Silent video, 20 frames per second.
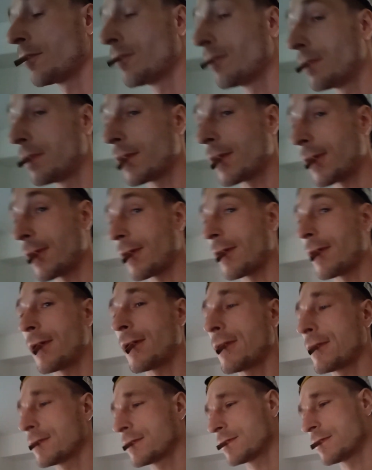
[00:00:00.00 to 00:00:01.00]

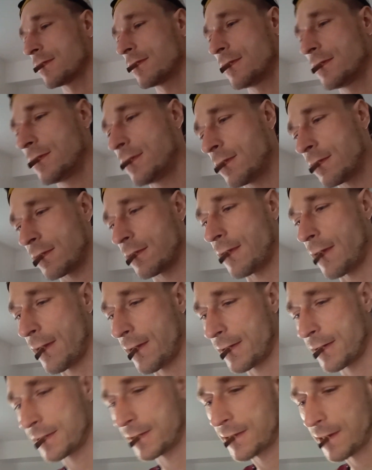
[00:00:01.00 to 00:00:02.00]
but
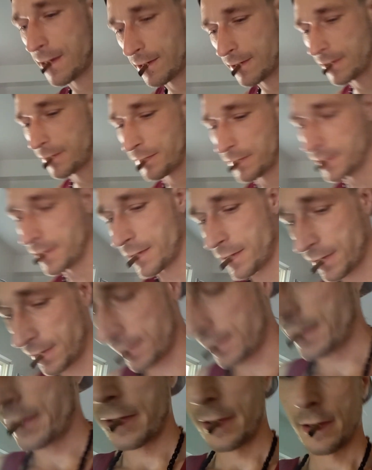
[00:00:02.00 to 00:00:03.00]
God is telling
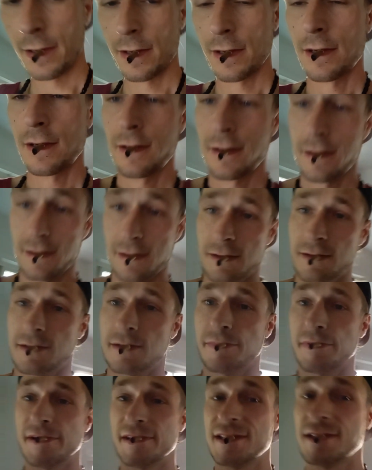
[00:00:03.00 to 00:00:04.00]
me
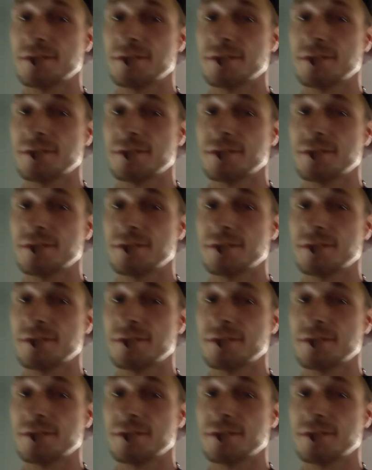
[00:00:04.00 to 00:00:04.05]
to be